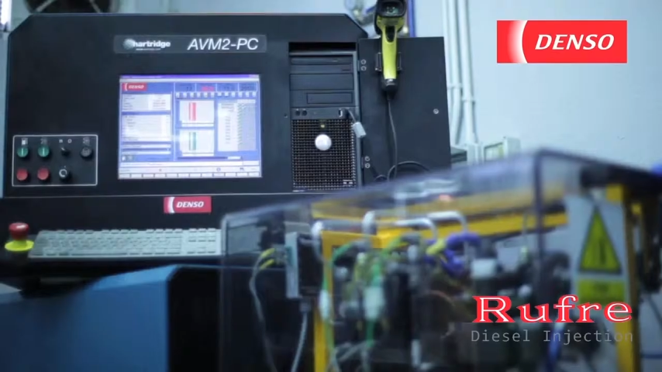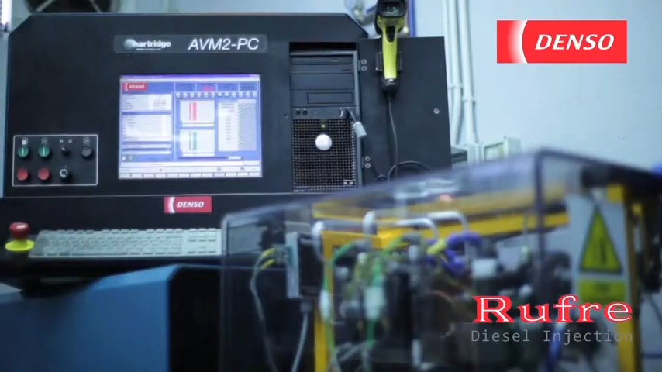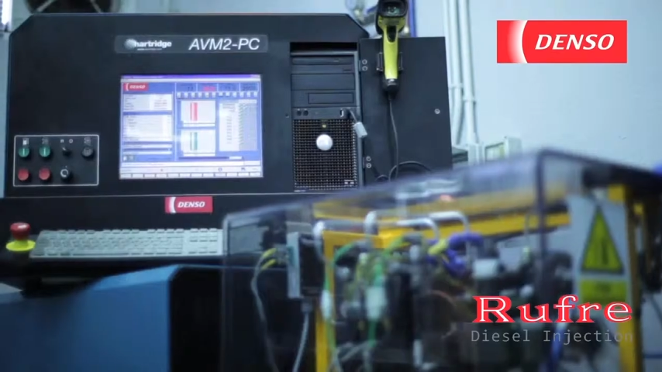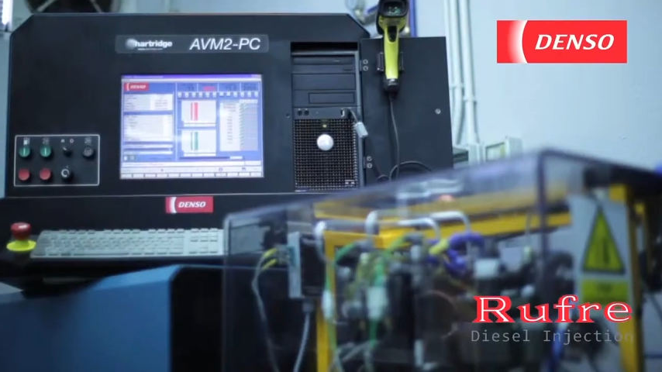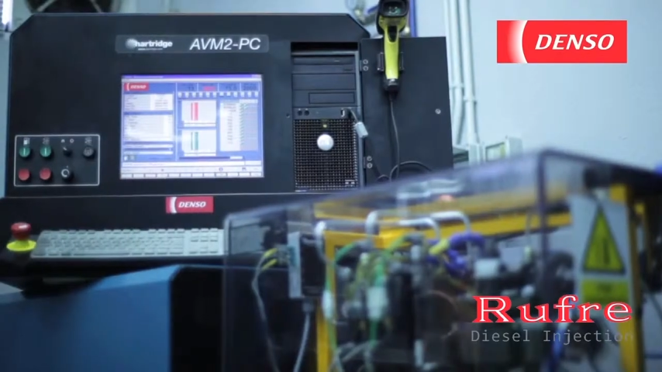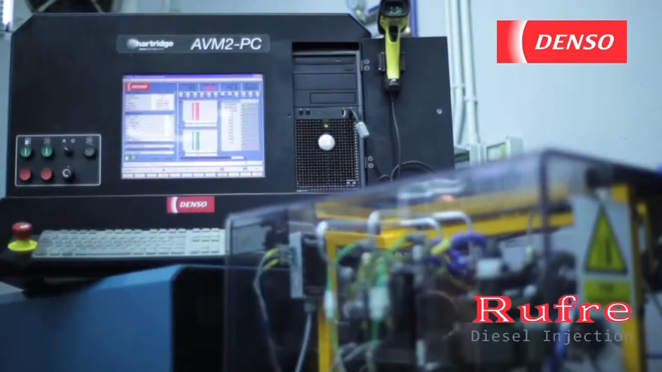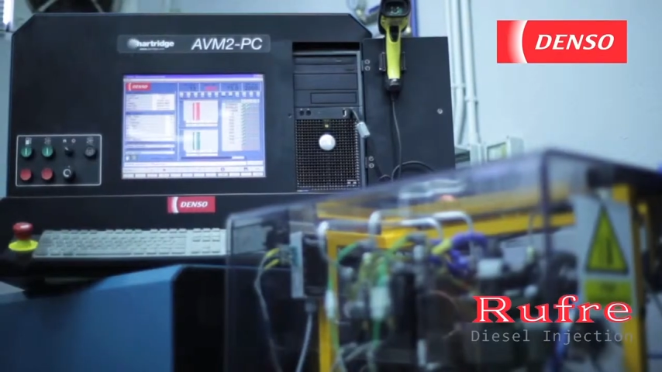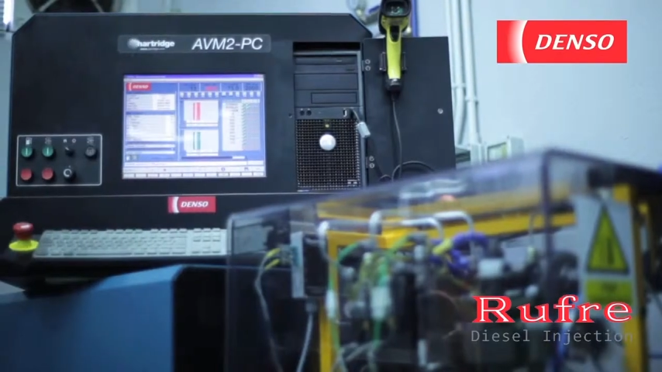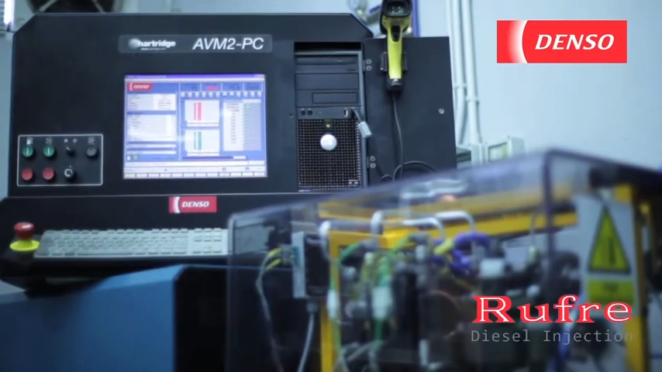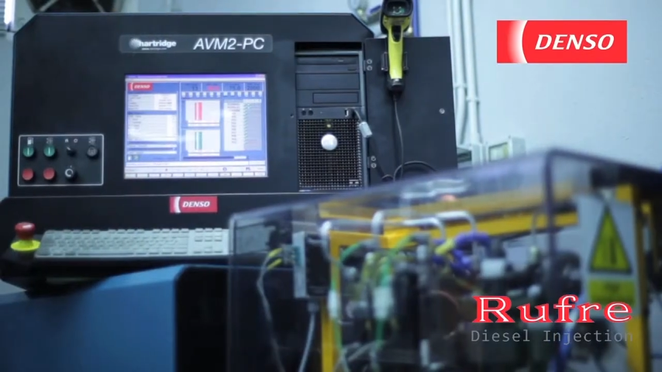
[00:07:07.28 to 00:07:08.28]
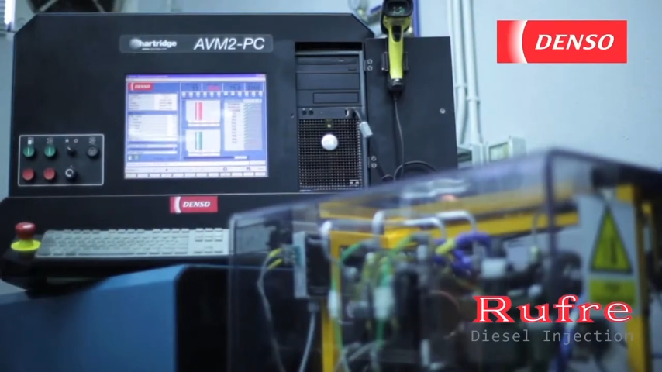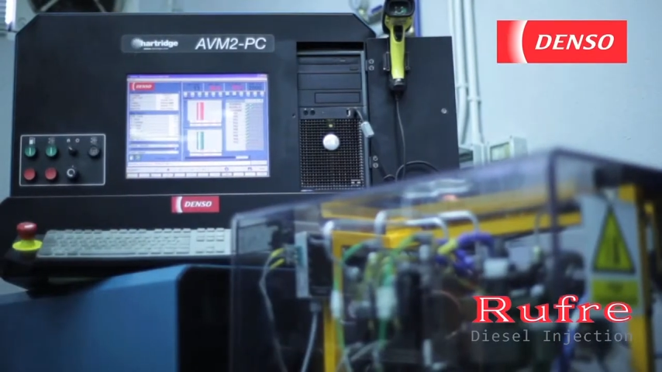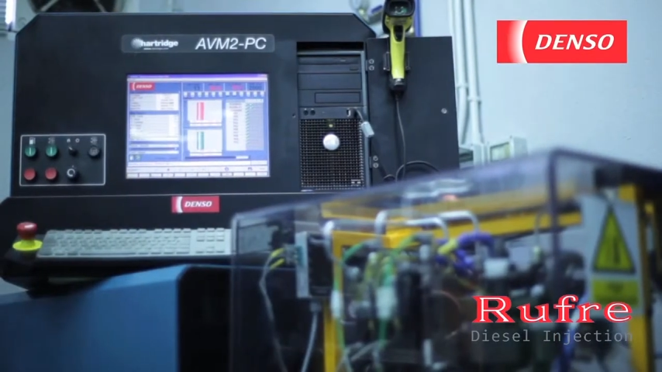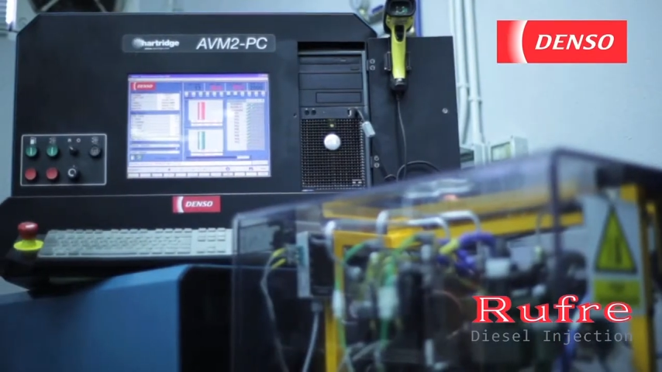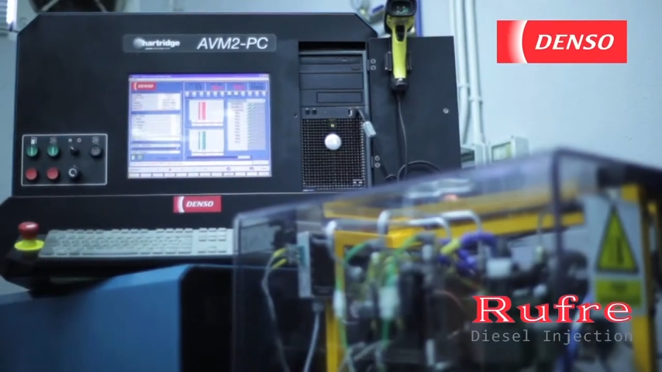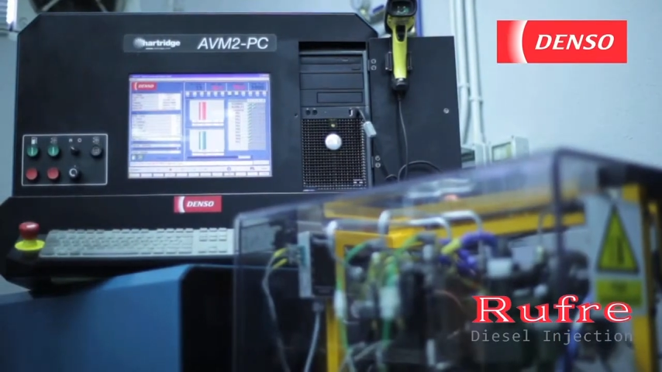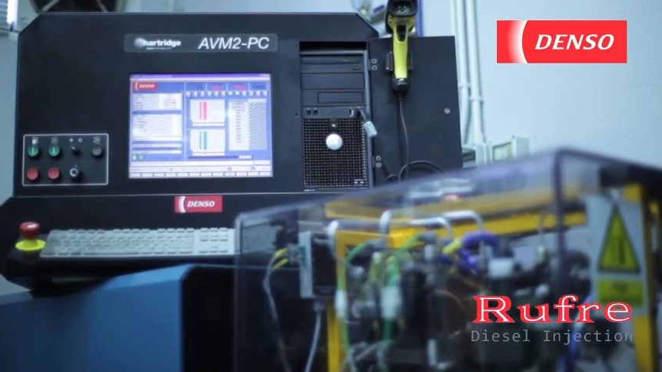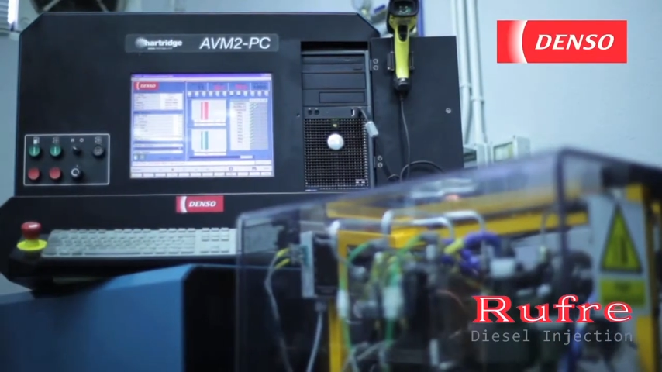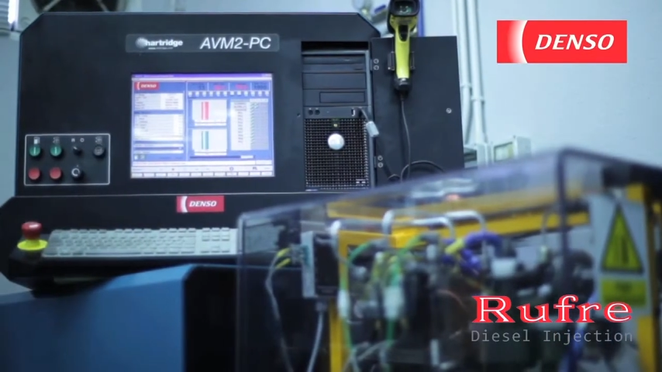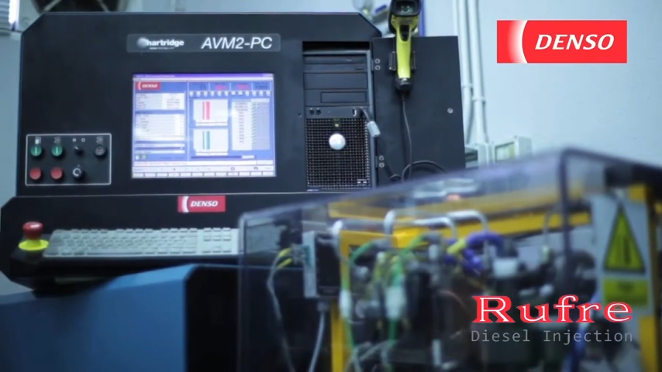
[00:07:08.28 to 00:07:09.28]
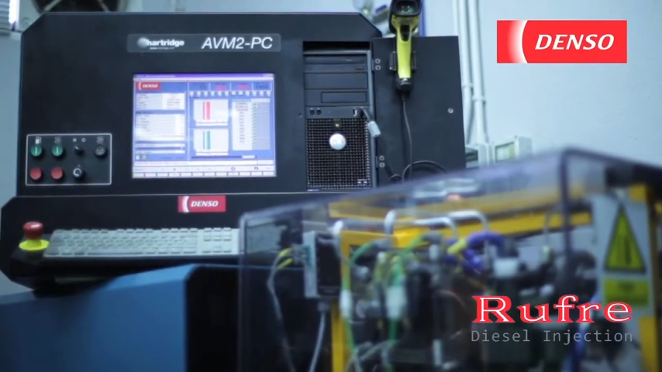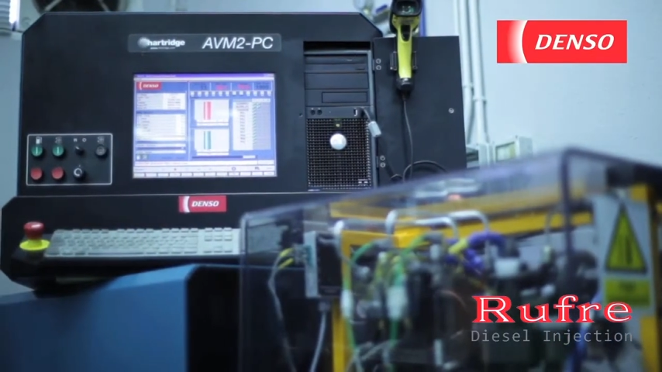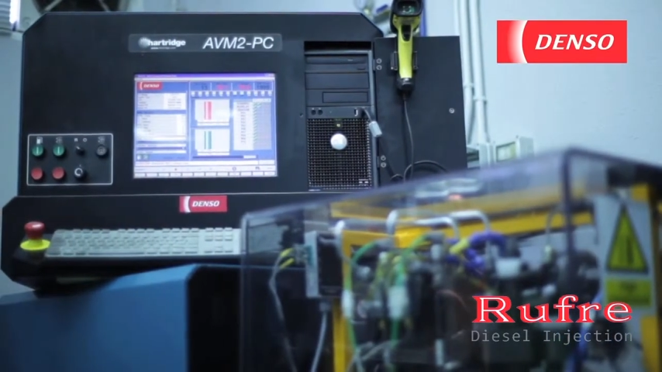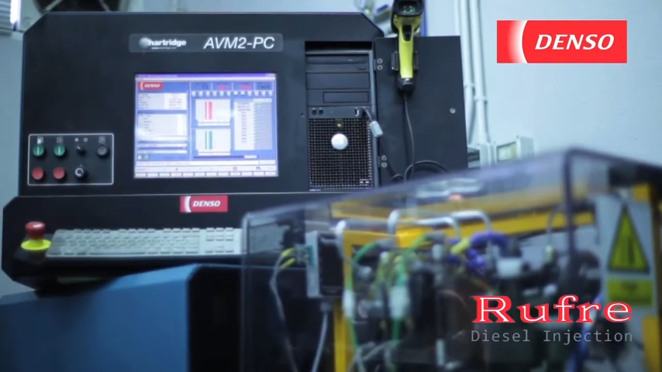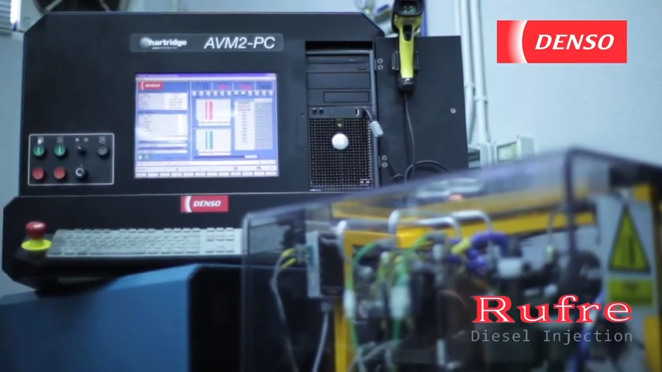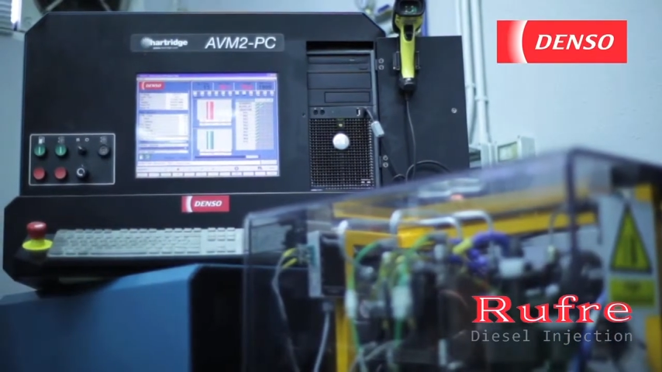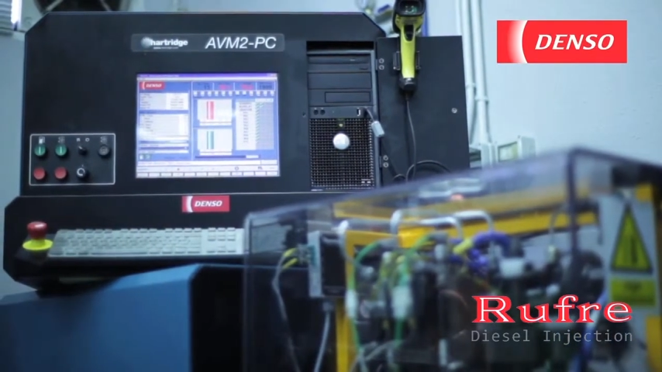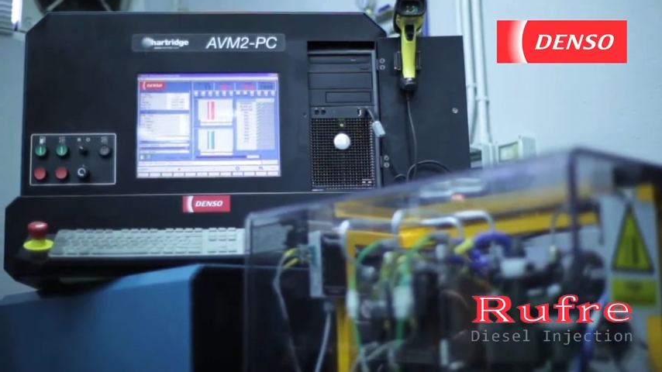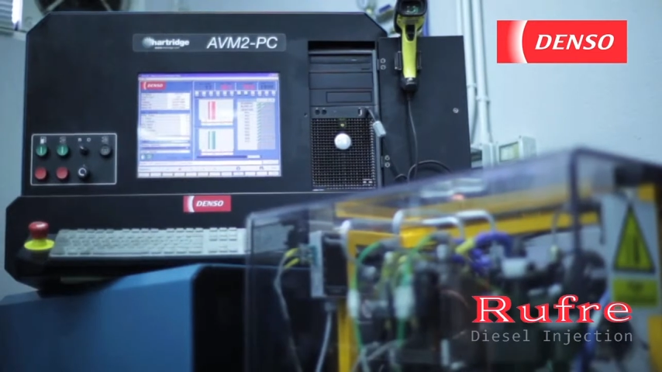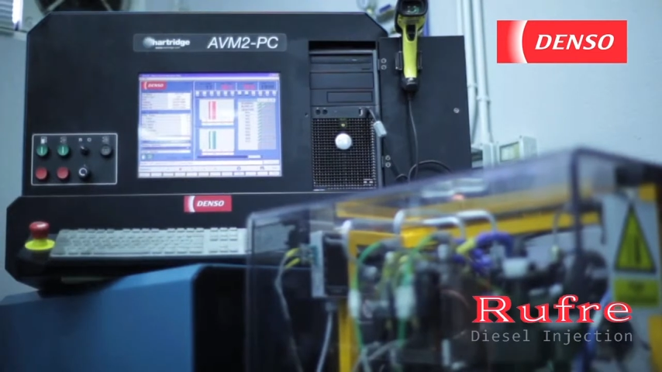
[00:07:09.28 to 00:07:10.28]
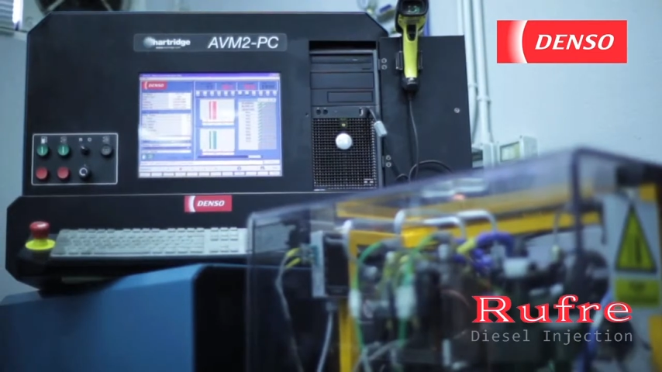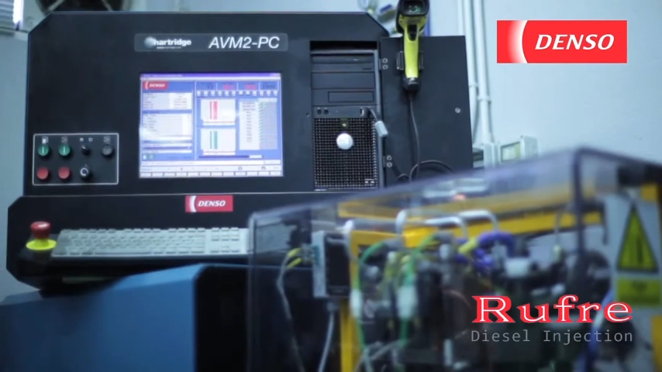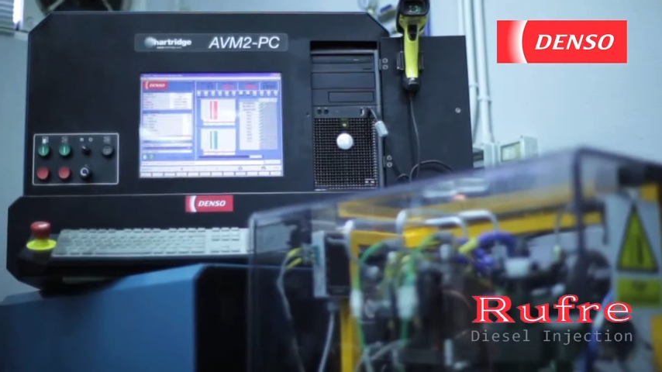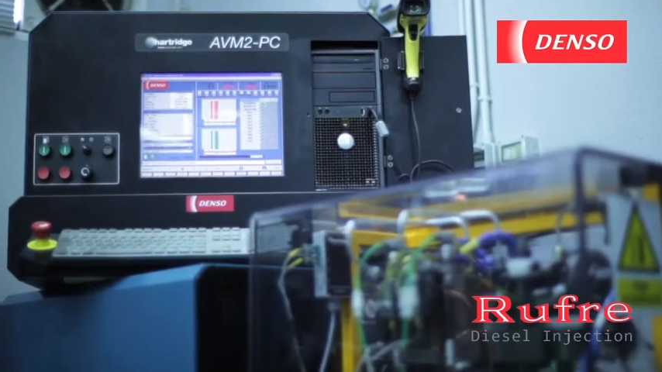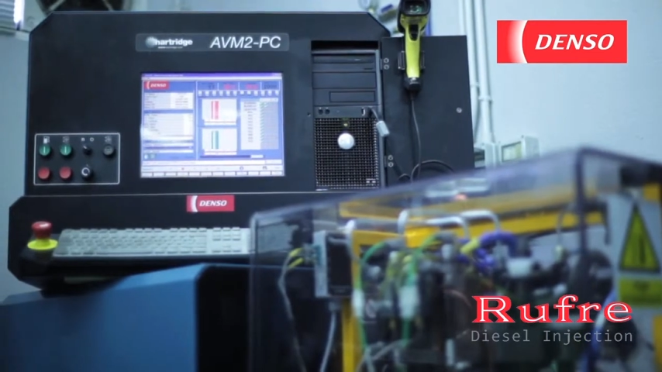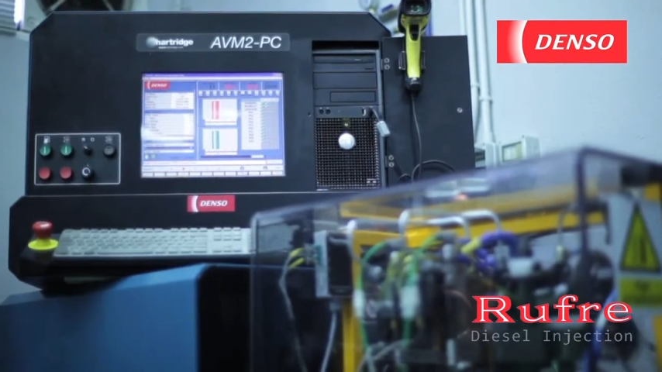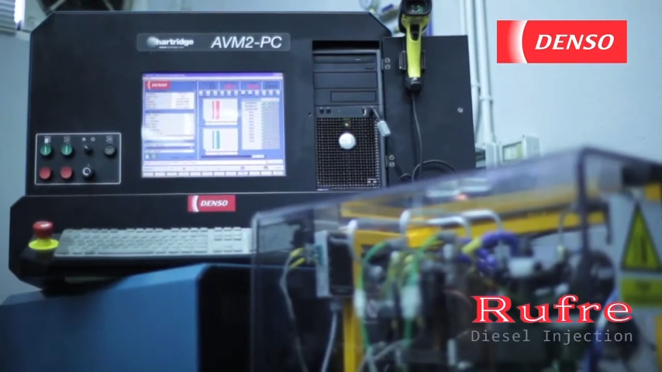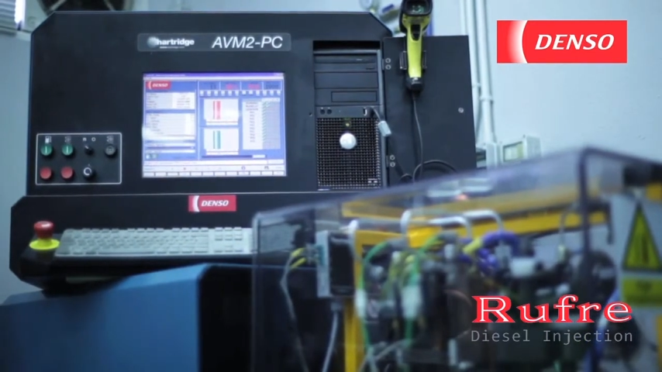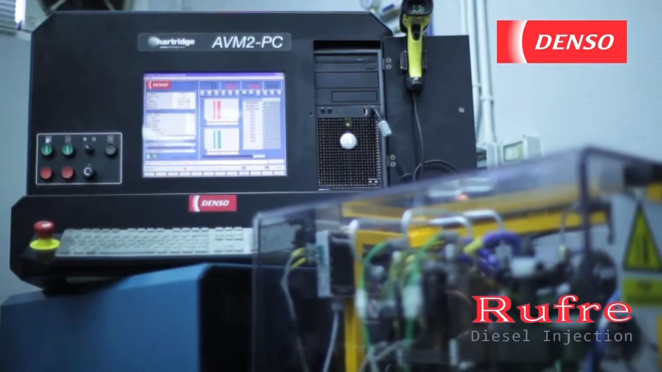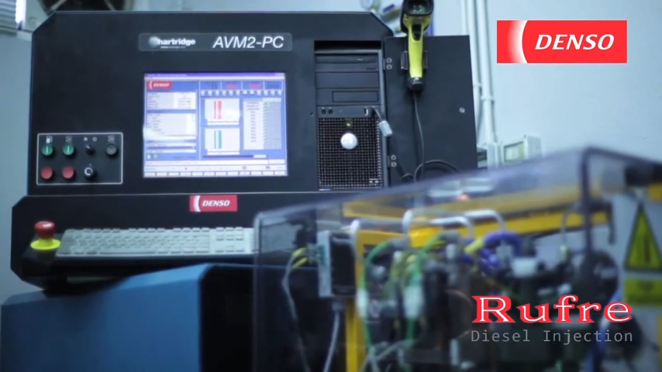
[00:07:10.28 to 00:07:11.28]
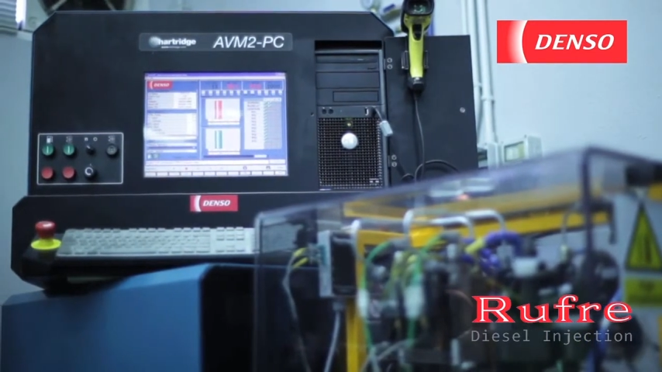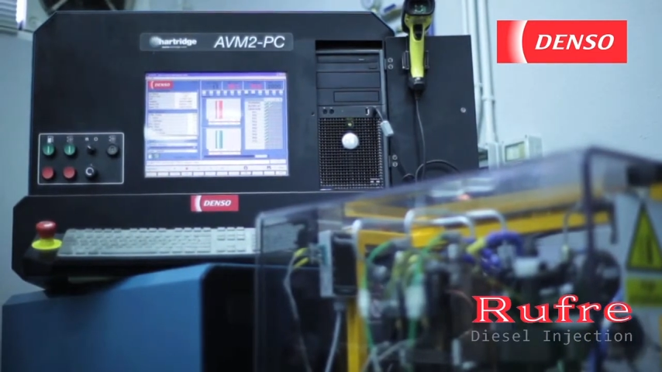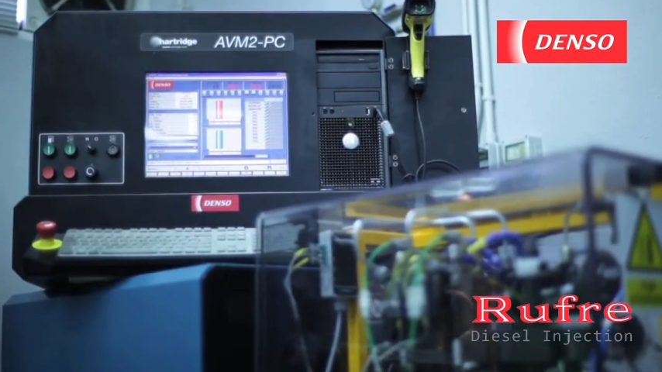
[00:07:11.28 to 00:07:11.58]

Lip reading: No face is visible, so there are no lips to read.